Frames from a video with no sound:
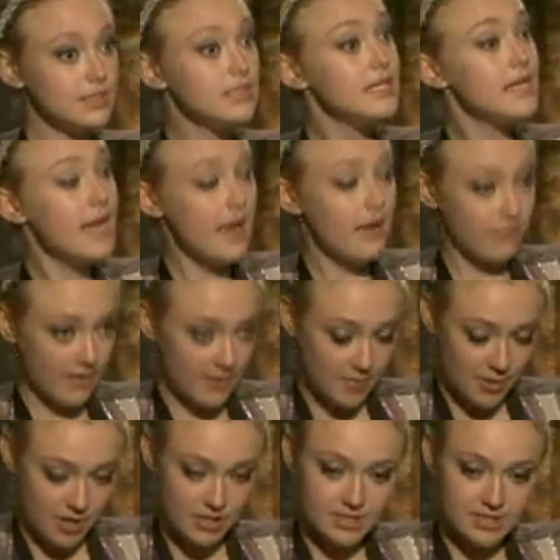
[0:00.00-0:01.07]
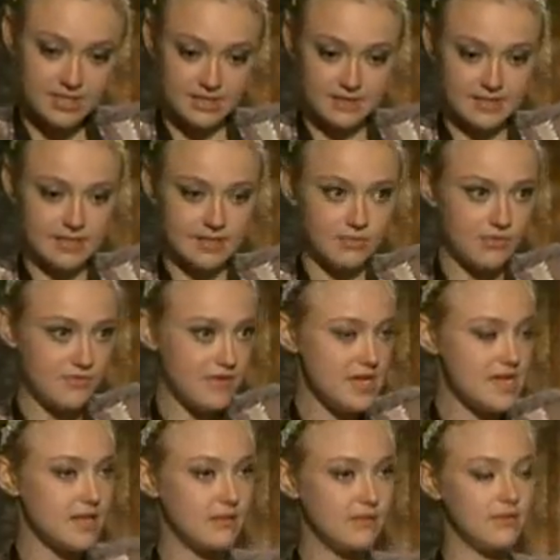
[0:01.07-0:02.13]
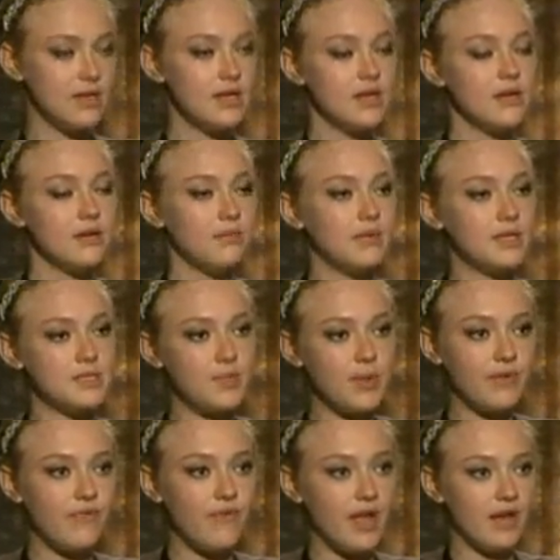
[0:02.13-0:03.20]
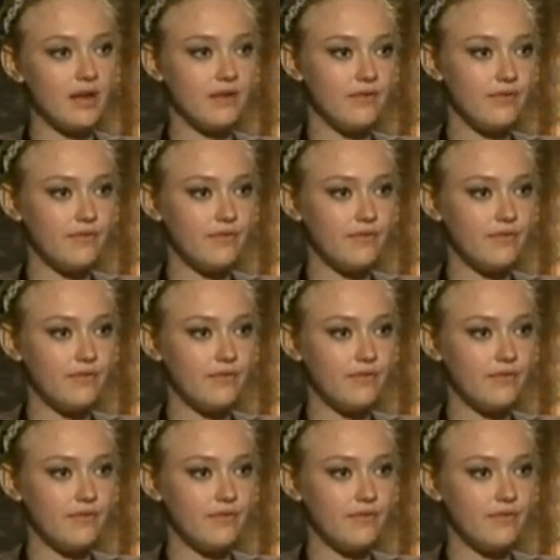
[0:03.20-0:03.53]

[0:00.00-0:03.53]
Yeah, I've read the books, and I've seen the movie, and was a big fan of